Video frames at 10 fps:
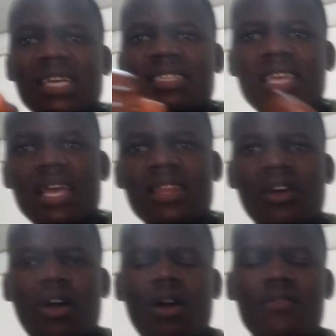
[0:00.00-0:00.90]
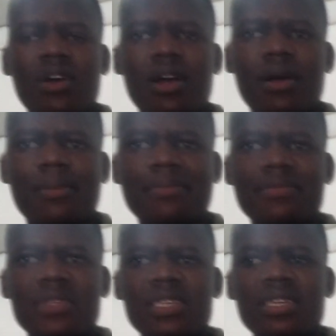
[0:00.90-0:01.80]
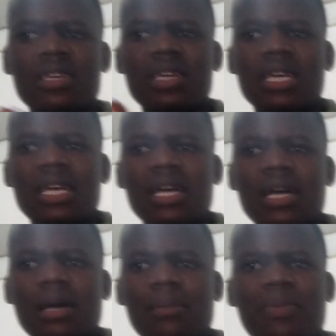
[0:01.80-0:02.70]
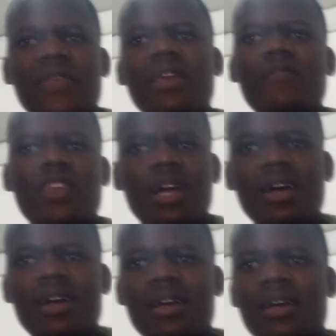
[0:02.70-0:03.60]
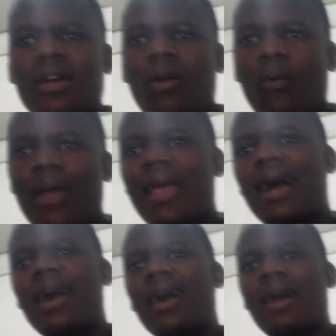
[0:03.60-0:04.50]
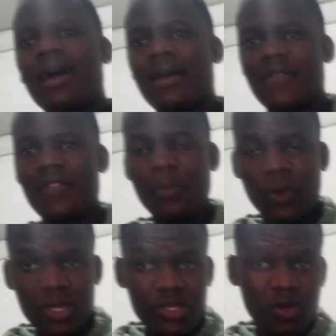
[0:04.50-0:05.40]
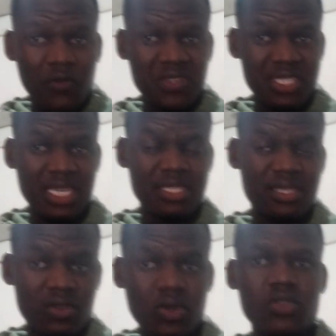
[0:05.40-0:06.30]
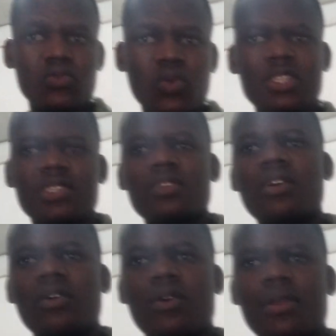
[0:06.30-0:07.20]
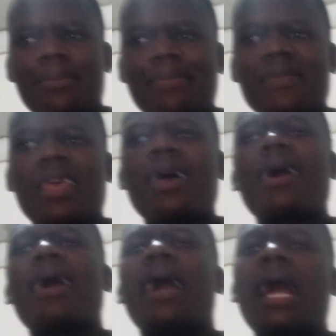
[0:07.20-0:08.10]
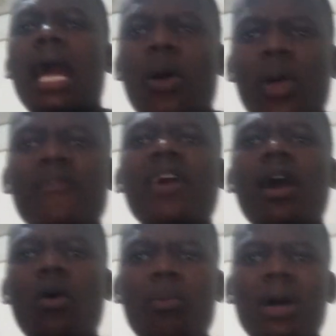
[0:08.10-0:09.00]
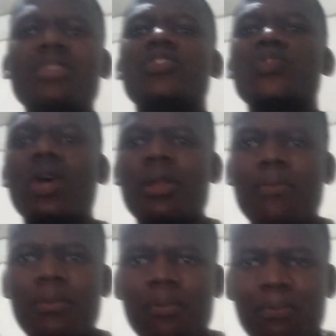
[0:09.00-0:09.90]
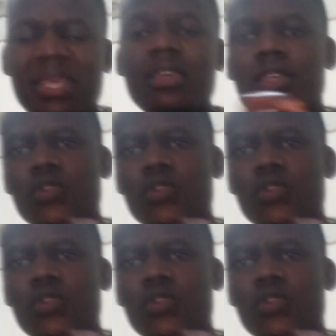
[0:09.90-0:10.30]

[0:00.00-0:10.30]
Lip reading: such kind of behavior where the police officers knows what is going on. However, how much you are being